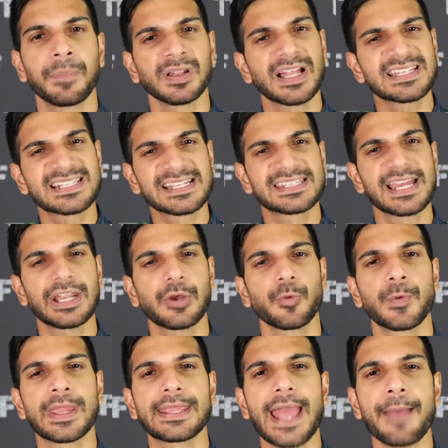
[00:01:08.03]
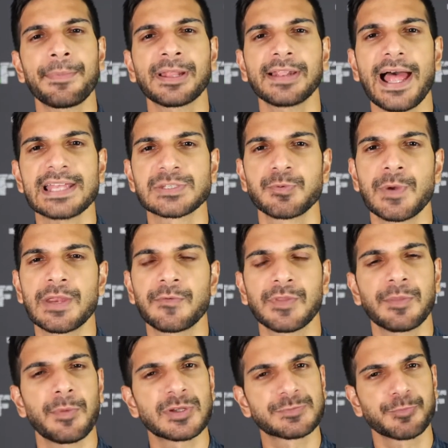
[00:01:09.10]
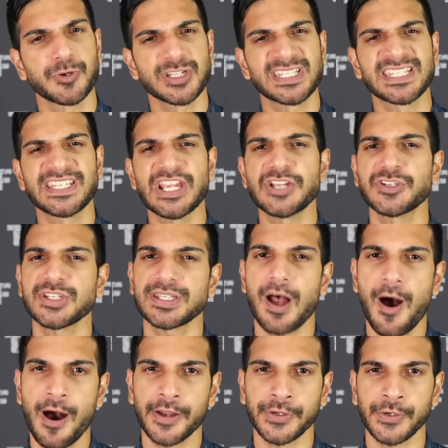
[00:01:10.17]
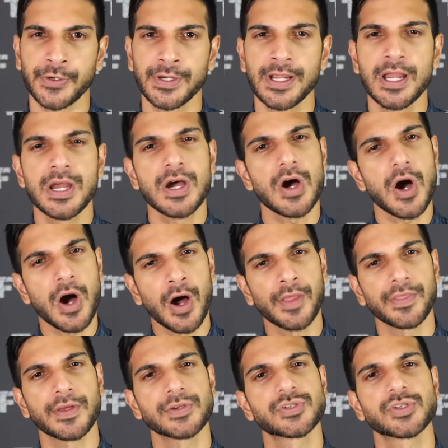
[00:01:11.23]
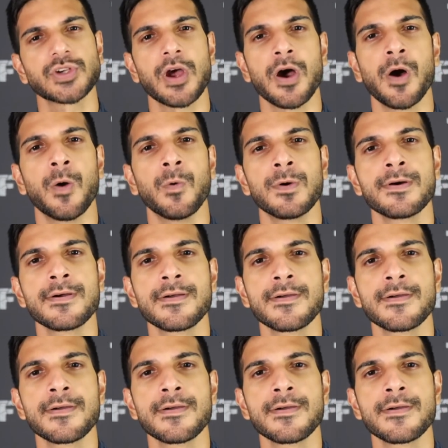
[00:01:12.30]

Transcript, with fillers: But let's continue recapping last week with the most prestigious honor on this show.